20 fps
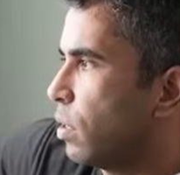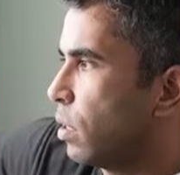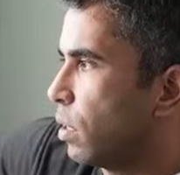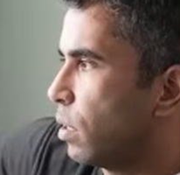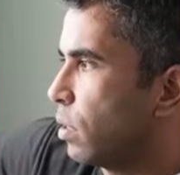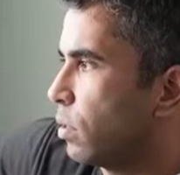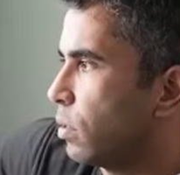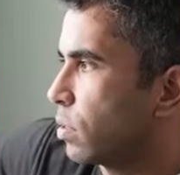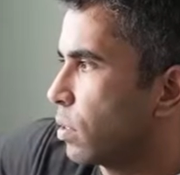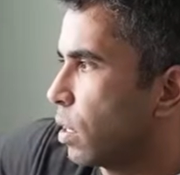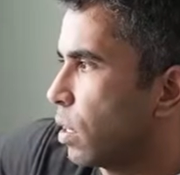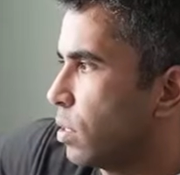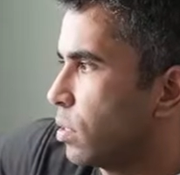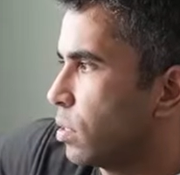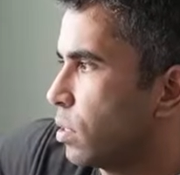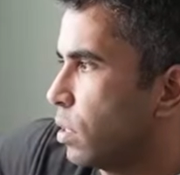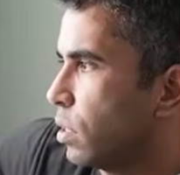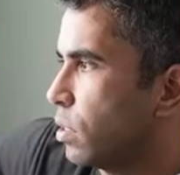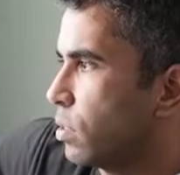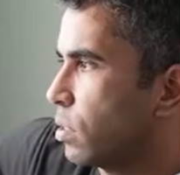And this guy
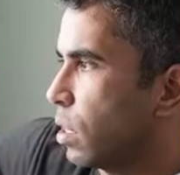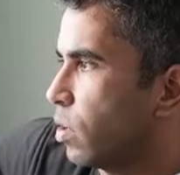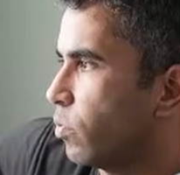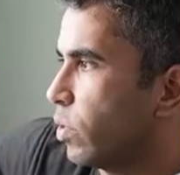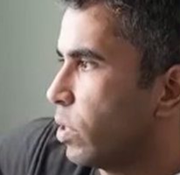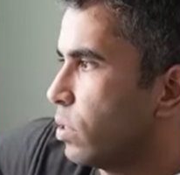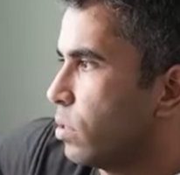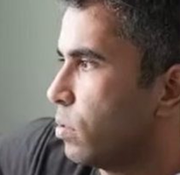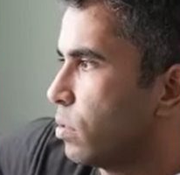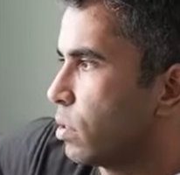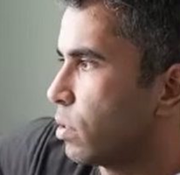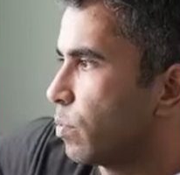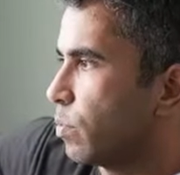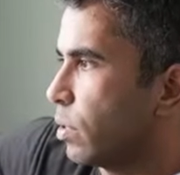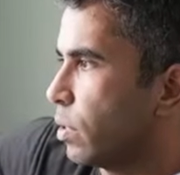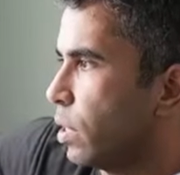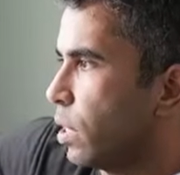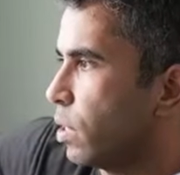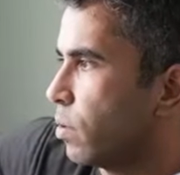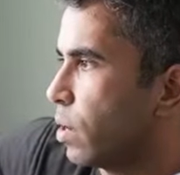says, I've been using
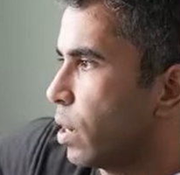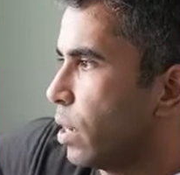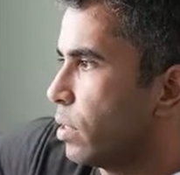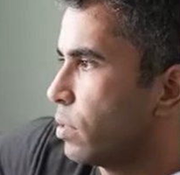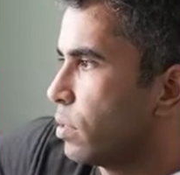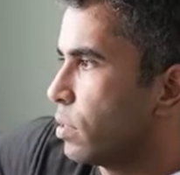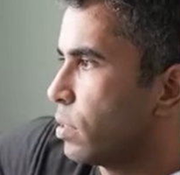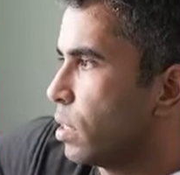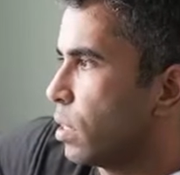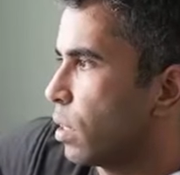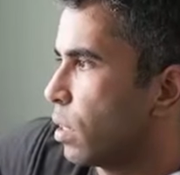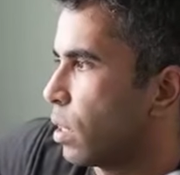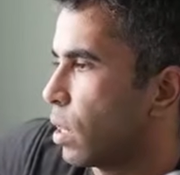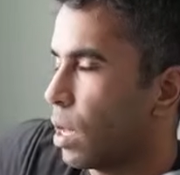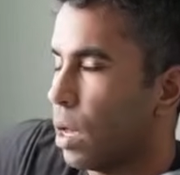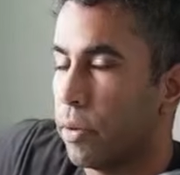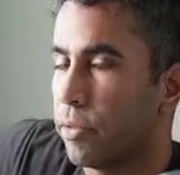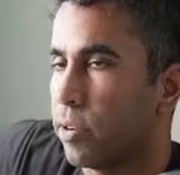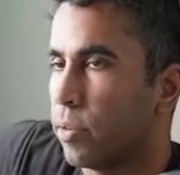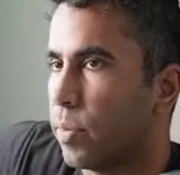Playwright
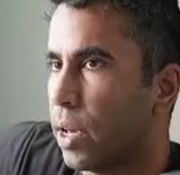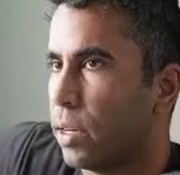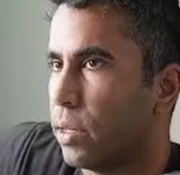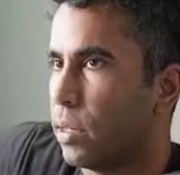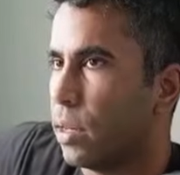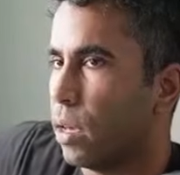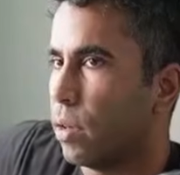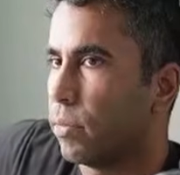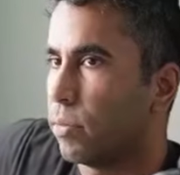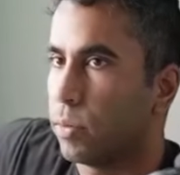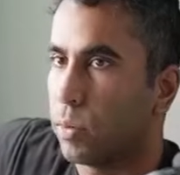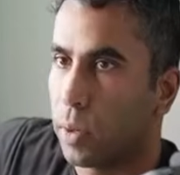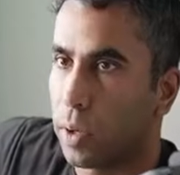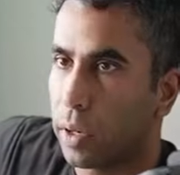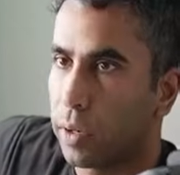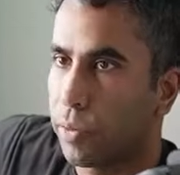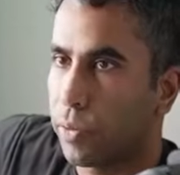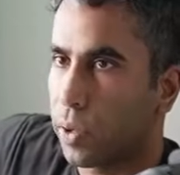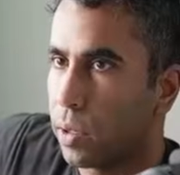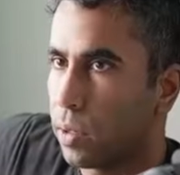CLI for my dev
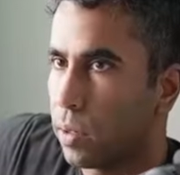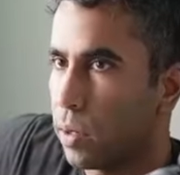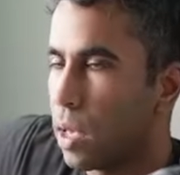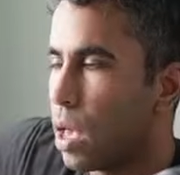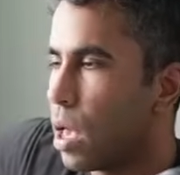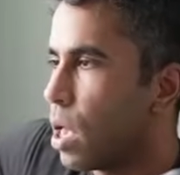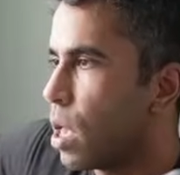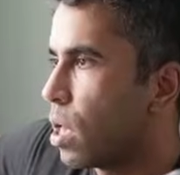workflow.